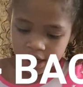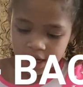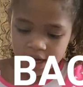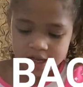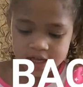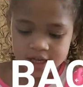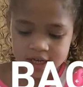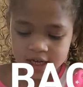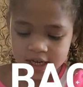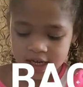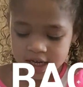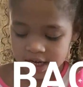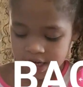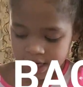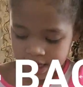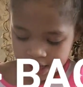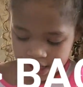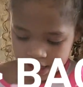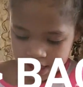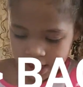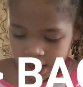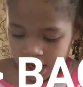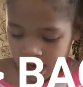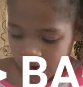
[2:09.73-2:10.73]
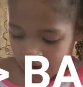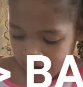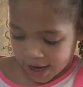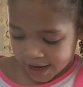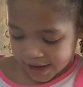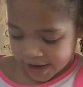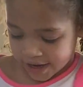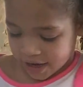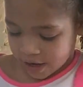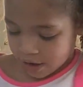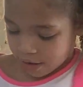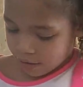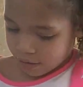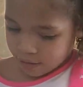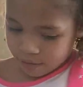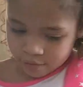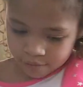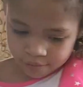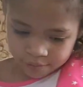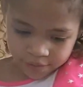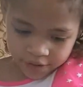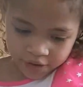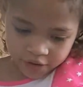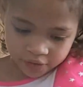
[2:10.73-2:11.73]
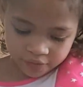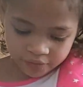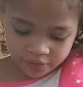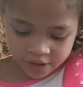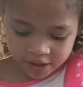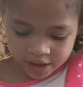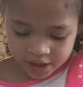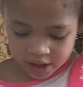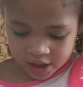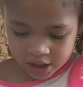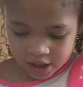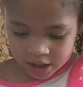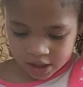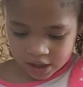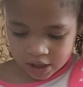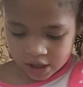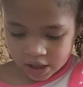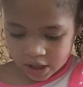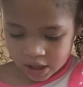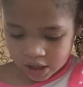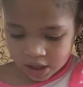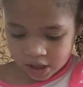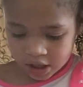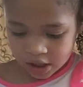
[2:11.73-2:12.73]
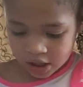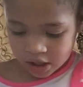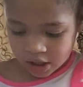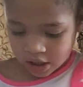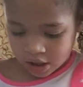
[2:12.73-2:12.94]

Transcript: It's a key. I know because we need a key.